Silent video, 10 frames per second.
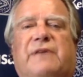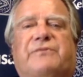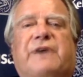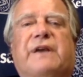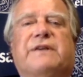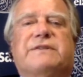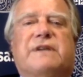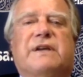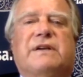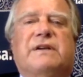
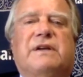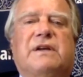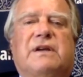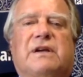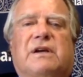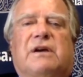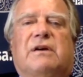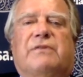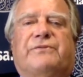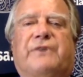Afghanistan
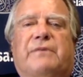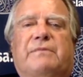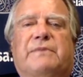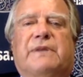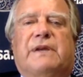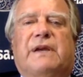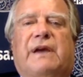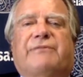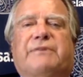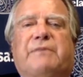from the
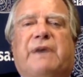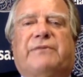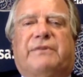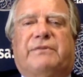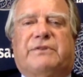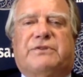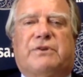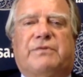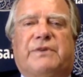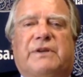aftermath of the
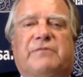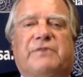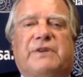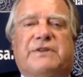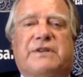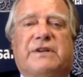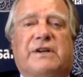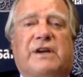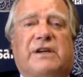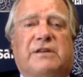Soviet invasion
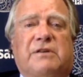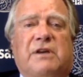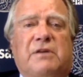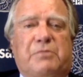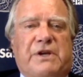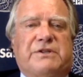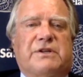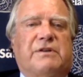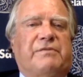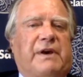and
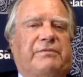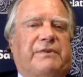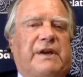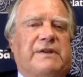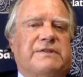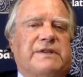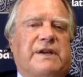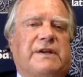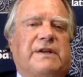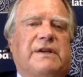occupation of
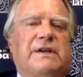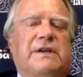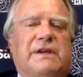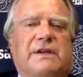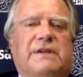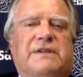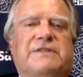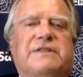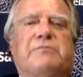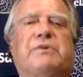Afghanistan in
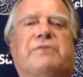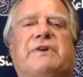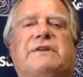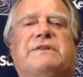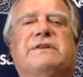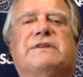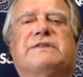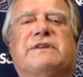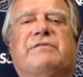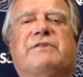December of
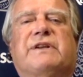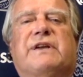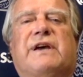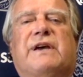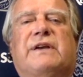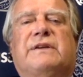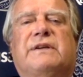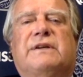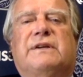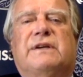1979
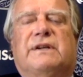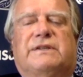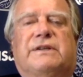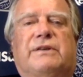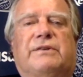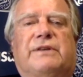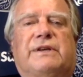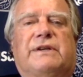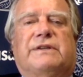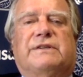until
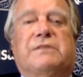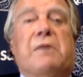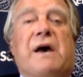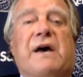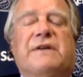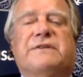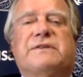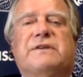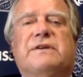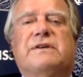the
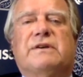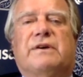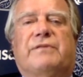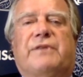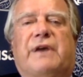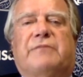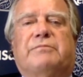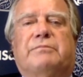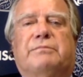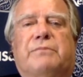demise of that
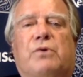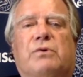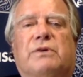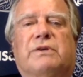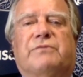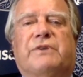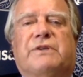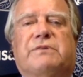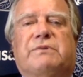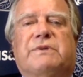bold,
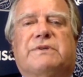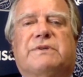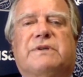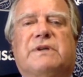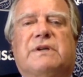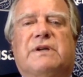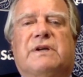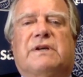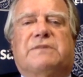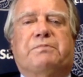adventurous
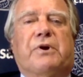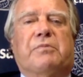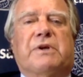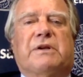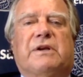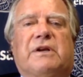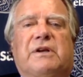experiment